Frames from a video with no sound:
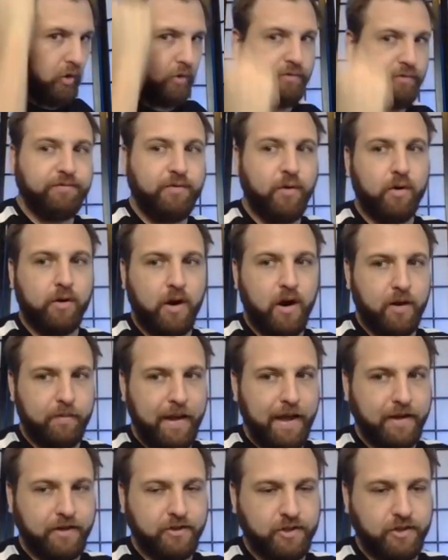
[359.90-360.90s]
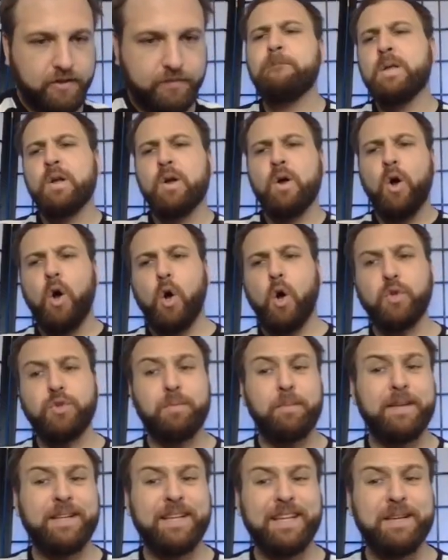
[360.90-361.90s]
forearm action.
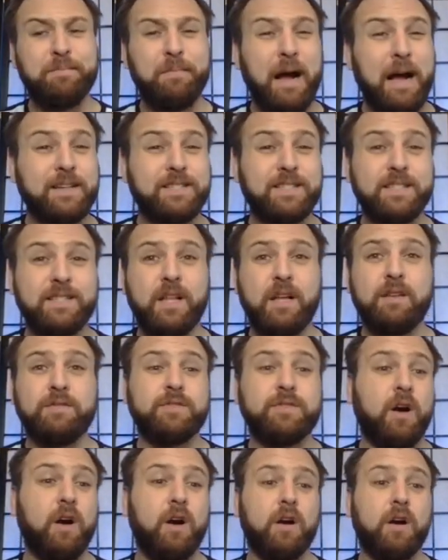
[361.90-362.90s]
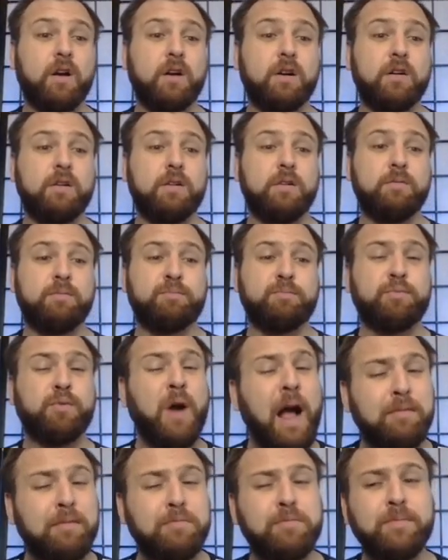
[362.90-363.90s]
Ultimately, boxing gloves are
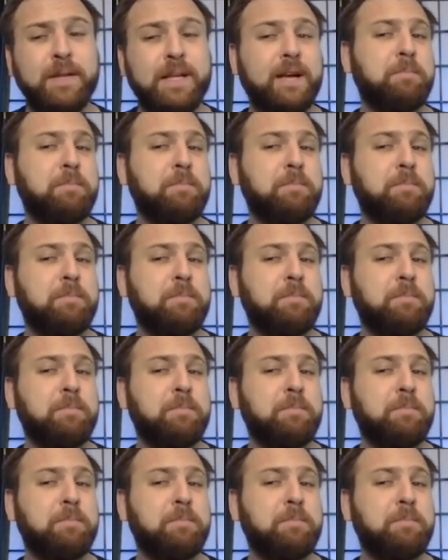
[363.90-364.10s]
probably a